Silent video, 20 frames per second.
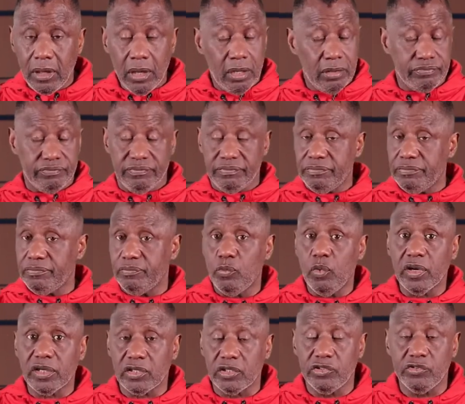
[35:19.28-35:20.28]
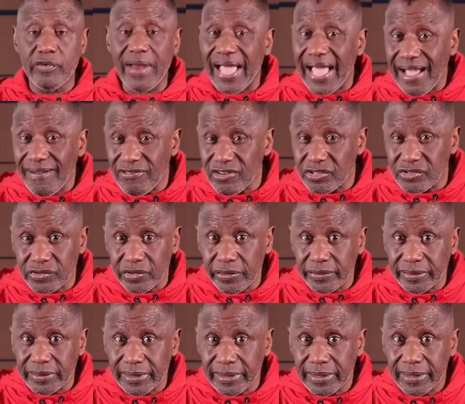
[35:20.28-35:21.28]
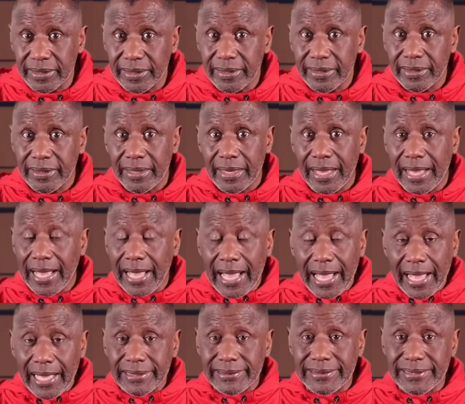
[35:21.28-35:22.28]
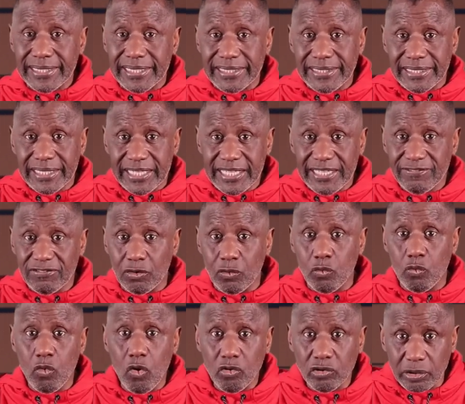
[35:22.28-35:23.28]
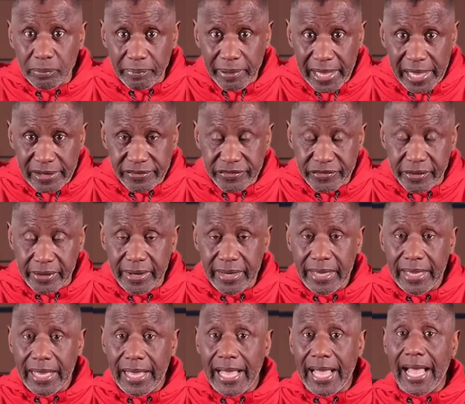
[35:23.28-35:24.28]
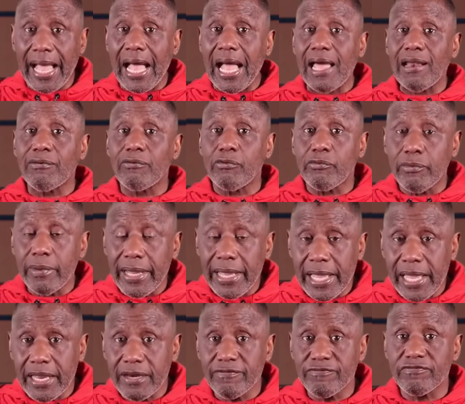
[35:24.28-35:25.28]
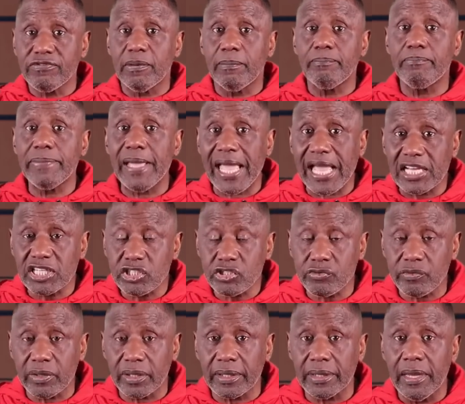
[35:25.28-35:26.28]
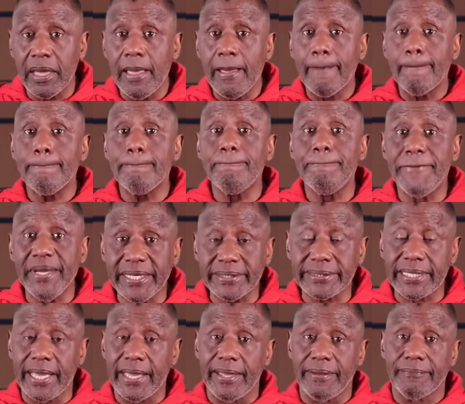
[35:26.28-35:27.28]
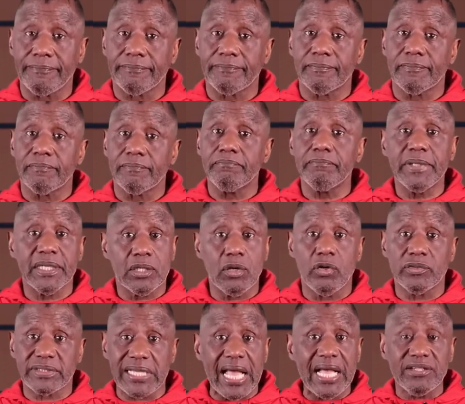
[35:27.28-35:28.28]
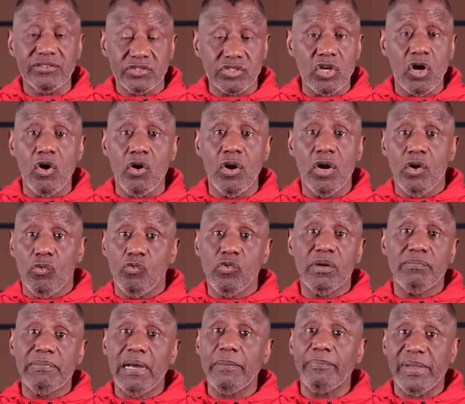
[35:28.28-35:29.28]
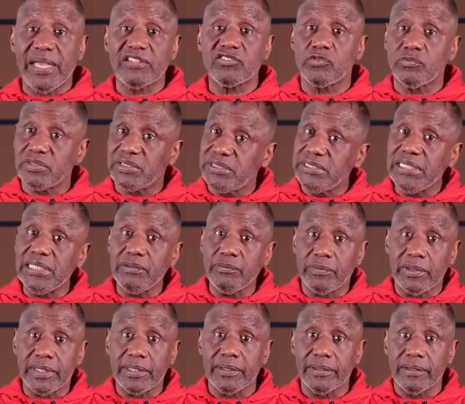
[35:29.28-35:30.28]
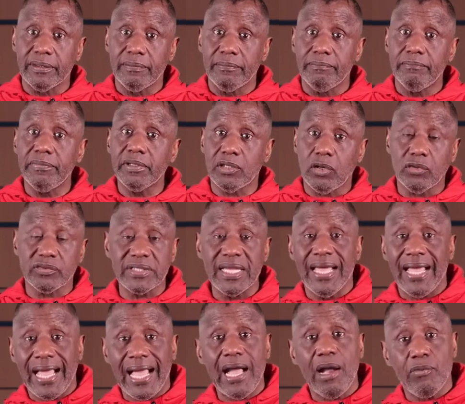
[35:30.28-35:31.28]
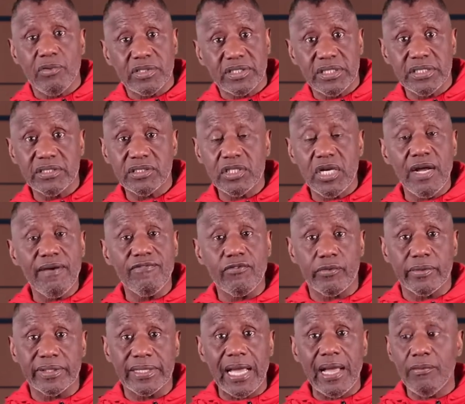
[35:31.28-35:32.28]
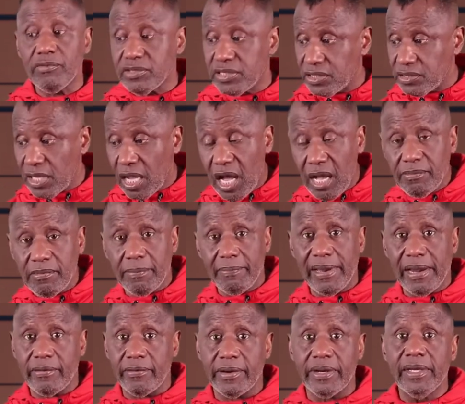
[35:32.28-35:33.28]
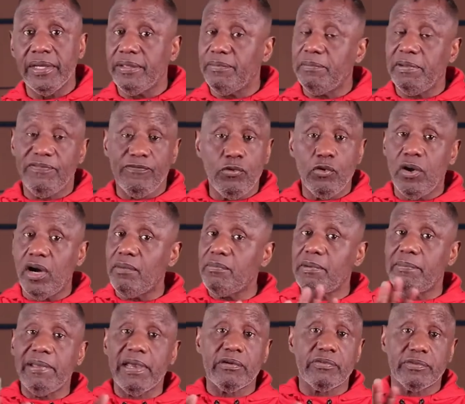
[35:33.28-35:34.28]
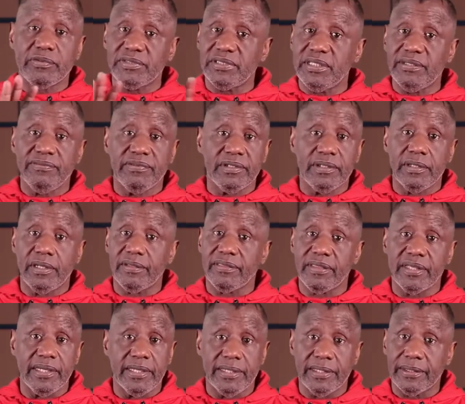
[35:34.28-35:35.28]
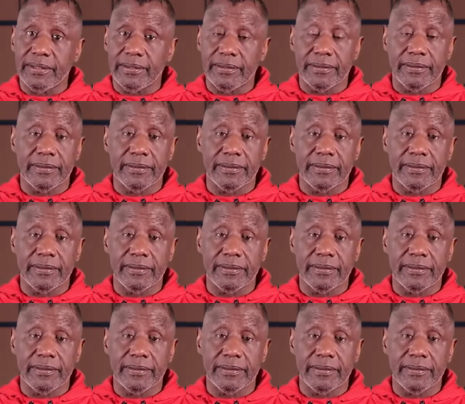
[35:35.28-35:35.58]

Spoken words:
or wanted to drive a certain. I didn't even want a pastor. I ran from pastoring big time because I saw what my pastor was dealing with, because I was his covering. I was his armor bearer before armor bearer was even a thing.